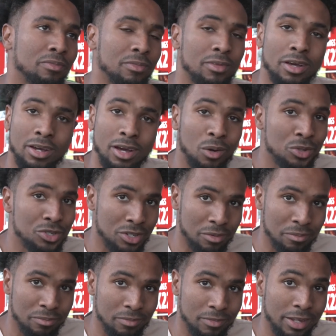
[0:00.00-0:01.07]
a culture,
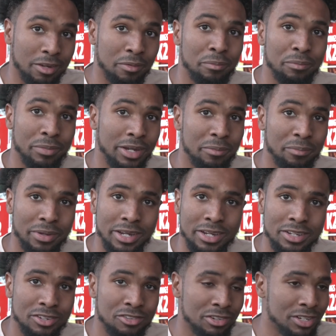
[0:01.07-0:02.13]
like a big
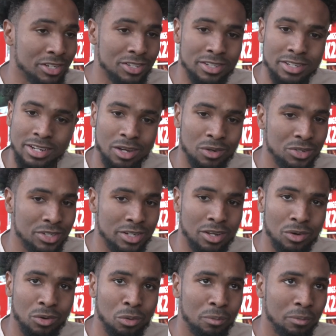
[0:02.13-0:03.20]
tradition culture in our
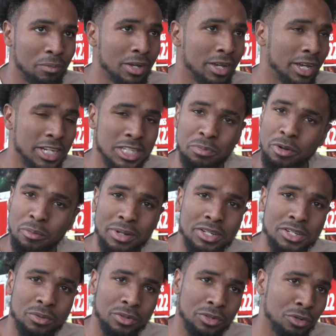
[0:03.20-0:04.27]
home,
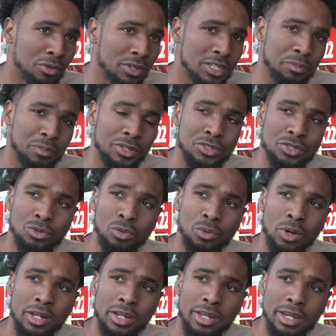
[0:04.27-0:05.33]
experimenting with new recipes. So
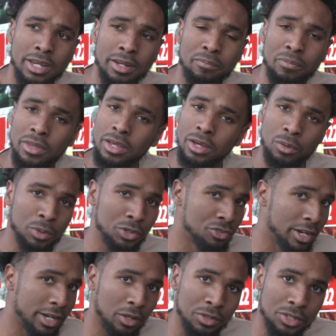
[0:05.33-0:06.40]
one day we
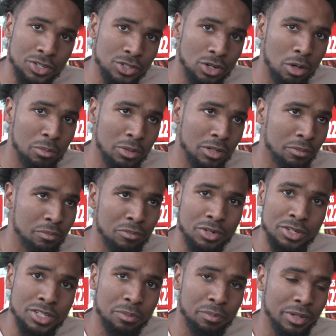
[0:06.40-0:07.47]
tried out this shawarma
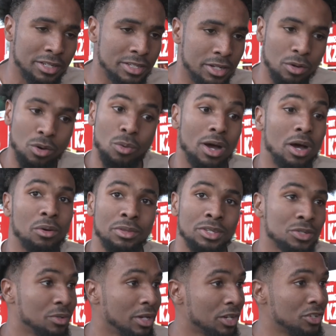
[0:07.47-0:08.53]
recipe and said, oh wow,
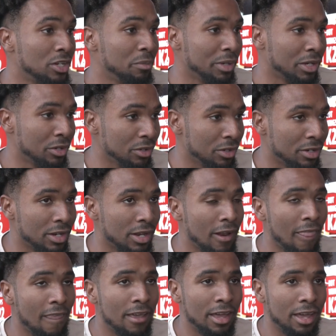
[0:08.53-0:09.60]
this could actually be good.
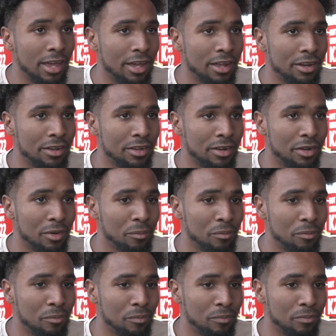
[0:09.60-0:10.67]
And
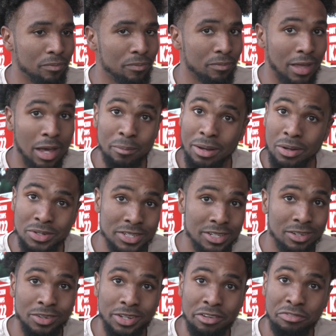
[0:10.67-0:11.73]
I'm out here
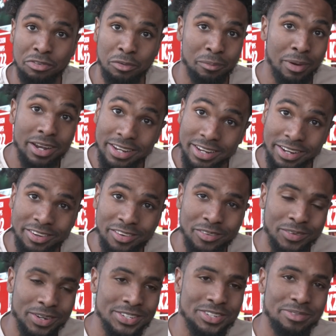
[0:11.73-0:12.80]
looking for money,
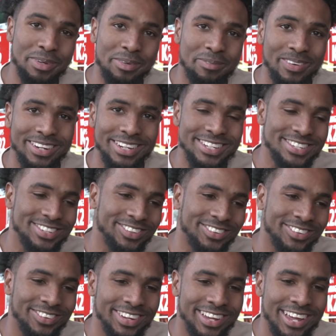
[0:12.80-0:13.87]
ways to make money. So